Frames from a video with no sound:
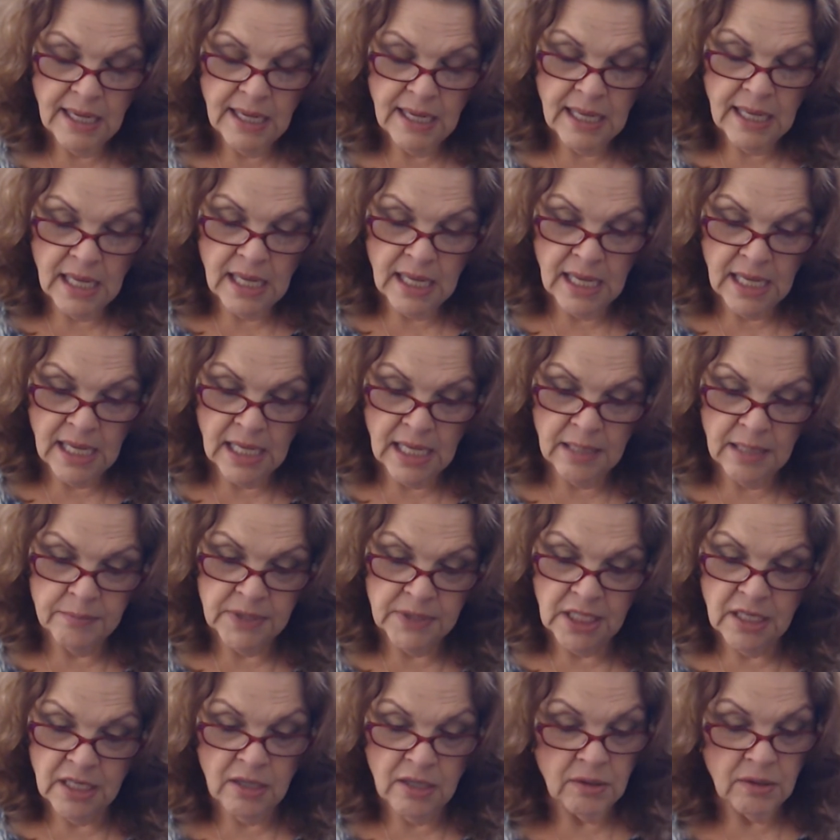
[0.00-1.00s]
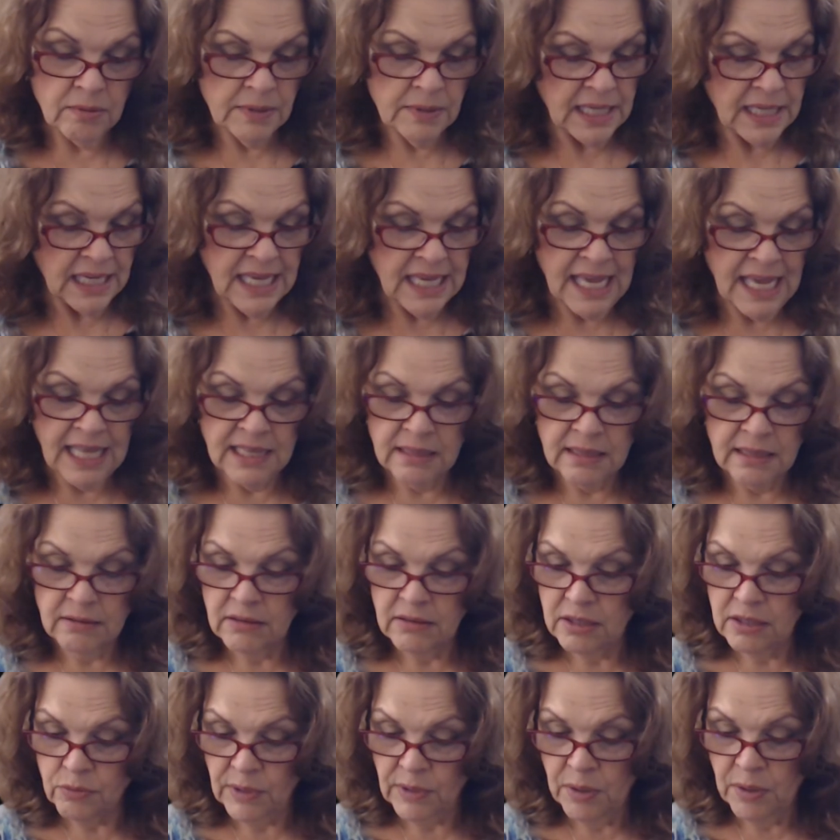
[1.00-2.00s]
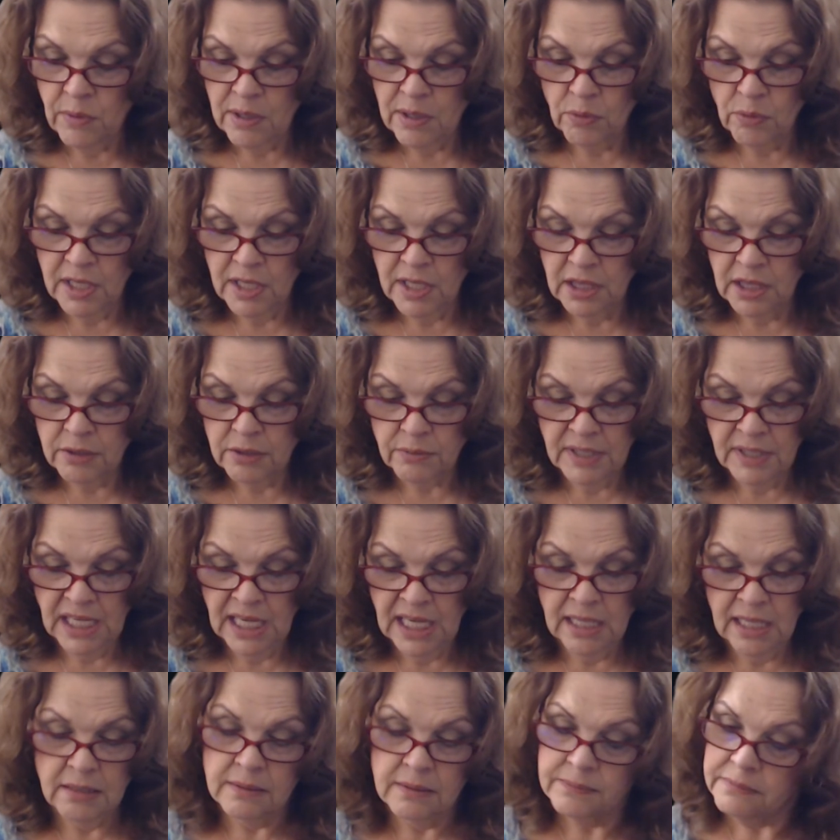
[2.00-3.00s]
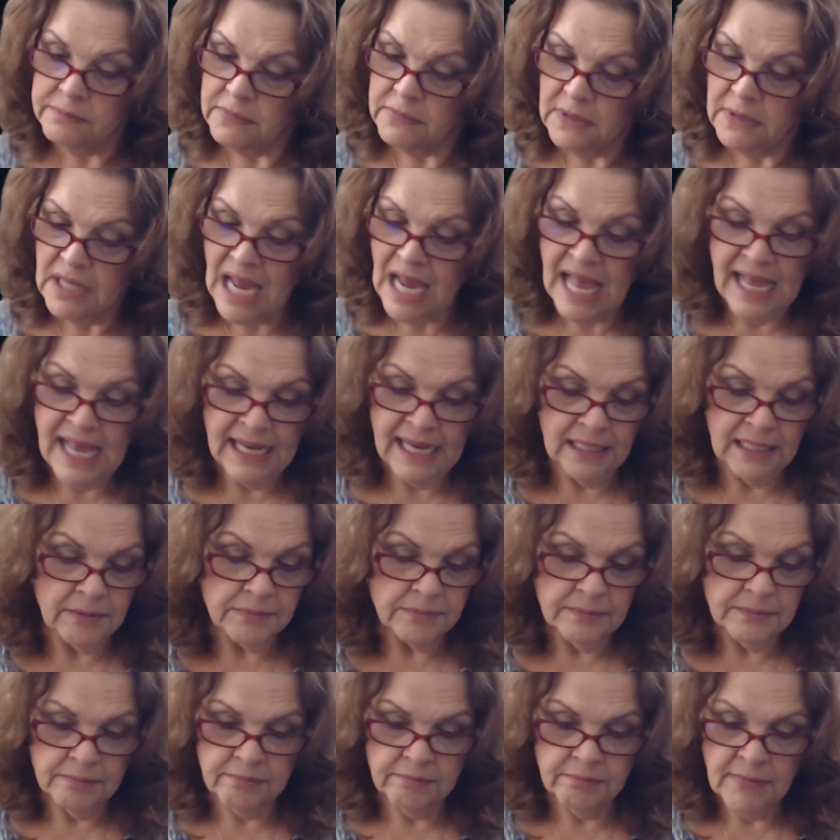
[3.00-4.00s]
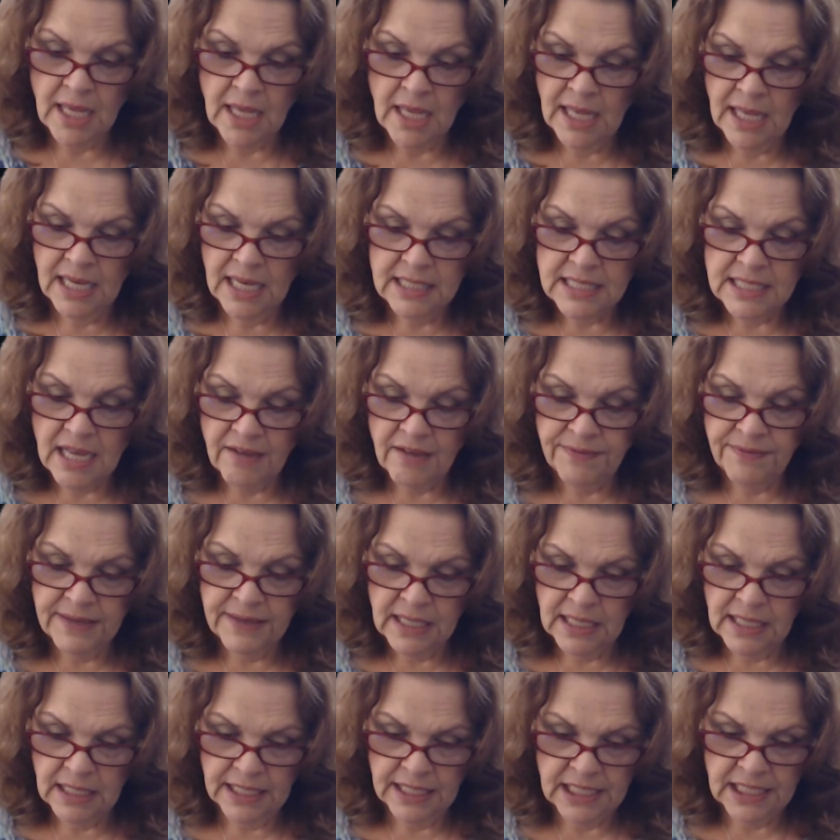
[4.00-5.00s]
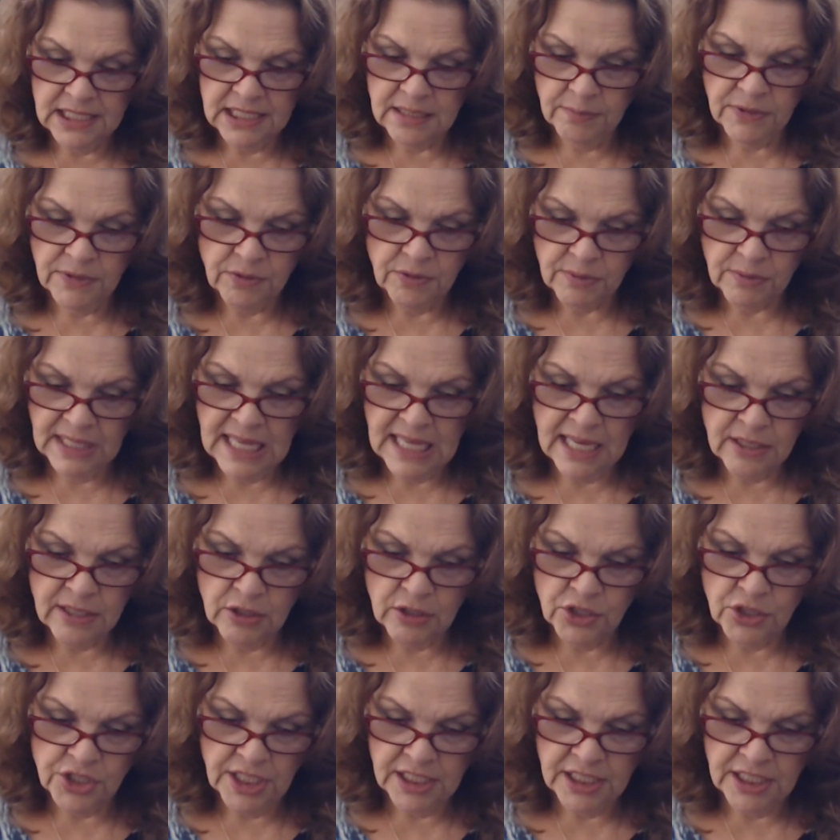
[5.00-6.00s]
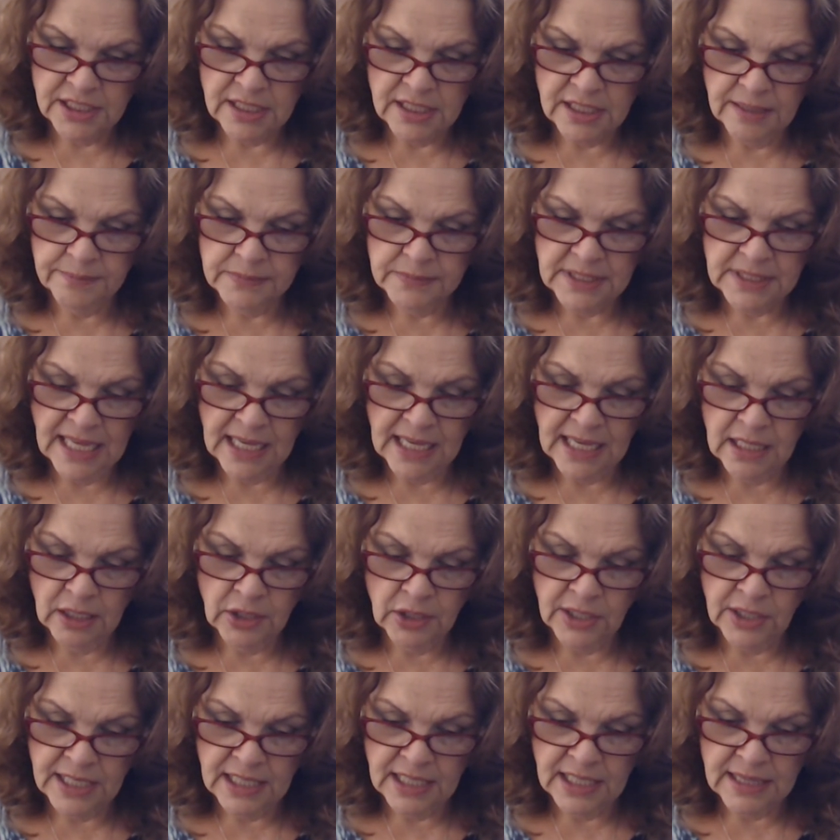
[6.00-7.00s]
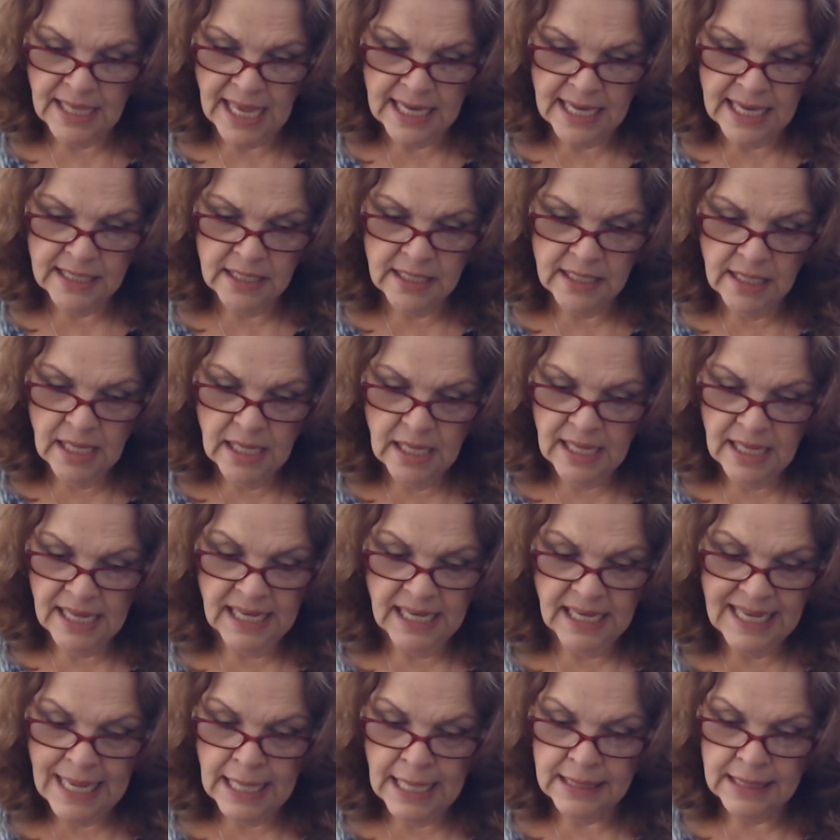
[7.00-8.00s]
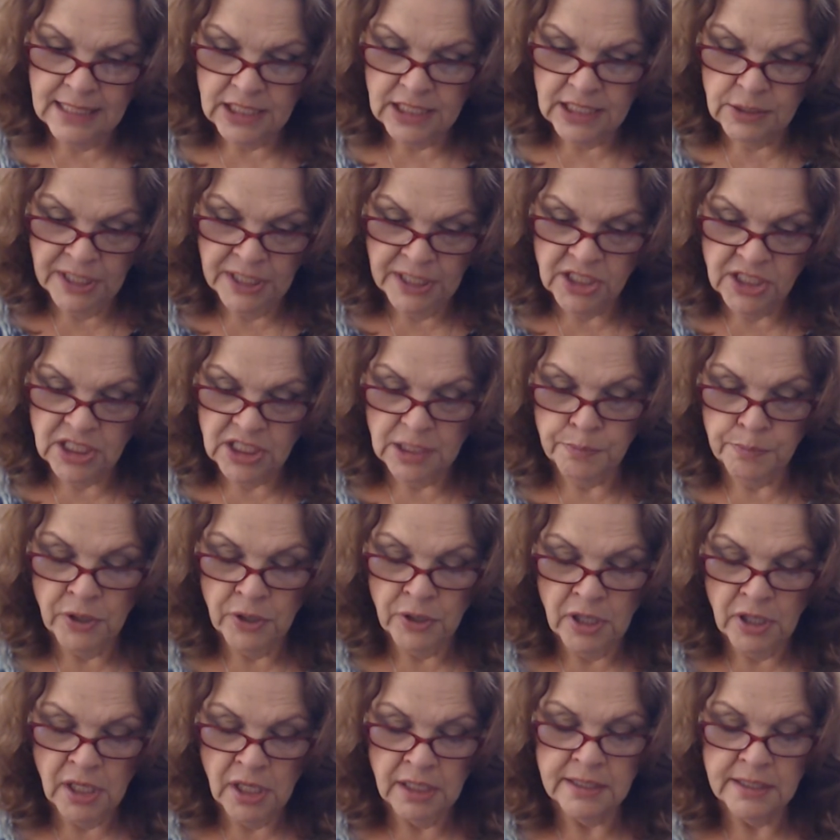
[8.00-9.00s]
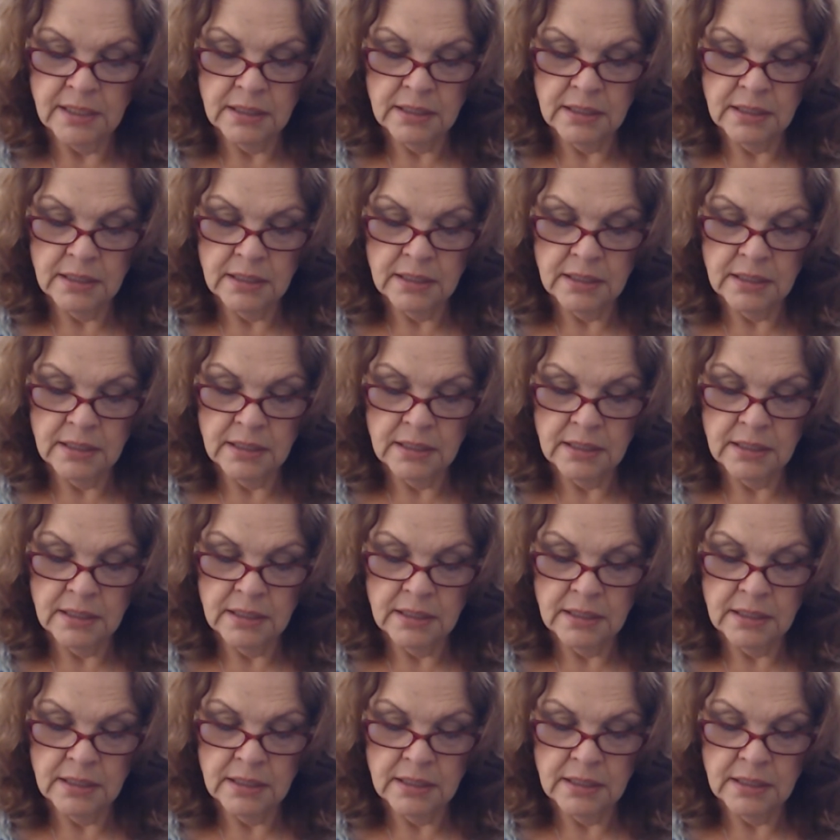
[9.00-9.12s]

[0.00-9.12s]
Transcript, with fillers: Um, you know, again, 3113, 9, definitely some 3 energies. Take a look at that. Again, the switch is pulled.